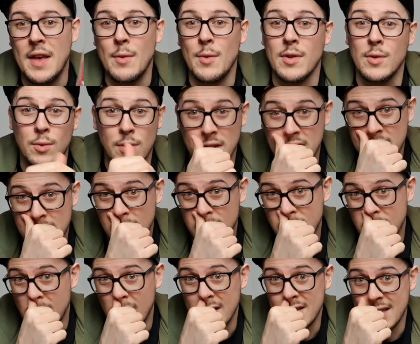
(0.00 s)
with all this
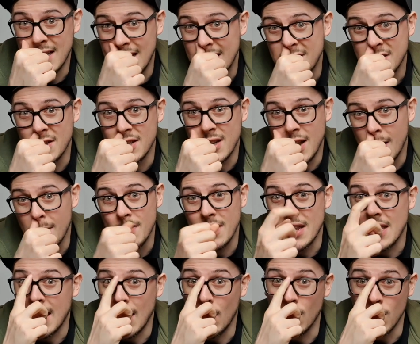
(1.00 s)
social isolation, I'm going to
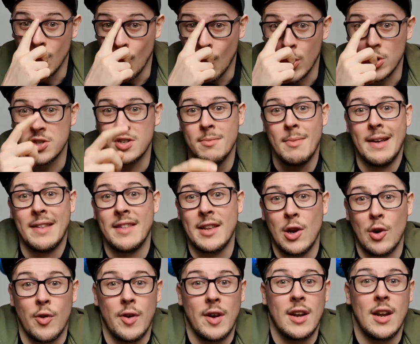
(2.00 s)
get on and watch The
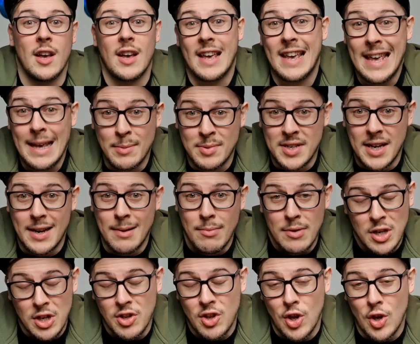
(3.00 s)
Mandalorian, like I keep saying I'm
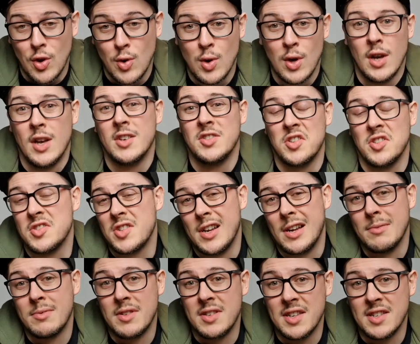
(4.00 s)
going to do. So sign
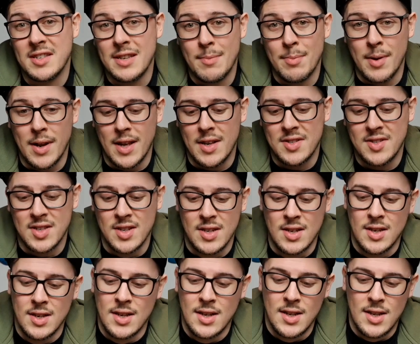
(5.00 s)
up to Disney Plus
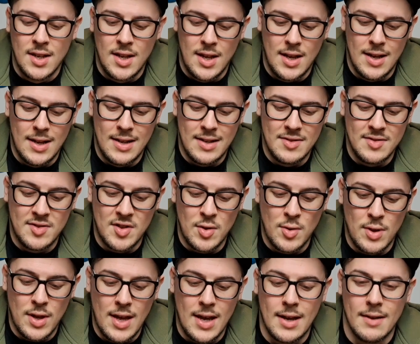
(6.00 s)
and do
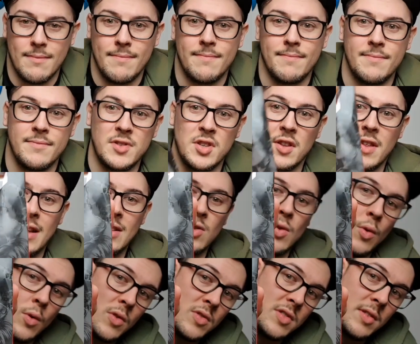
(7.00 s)
that. So that's
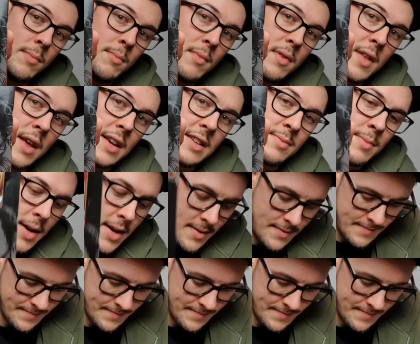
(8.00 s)
awesome. Thanks, mate.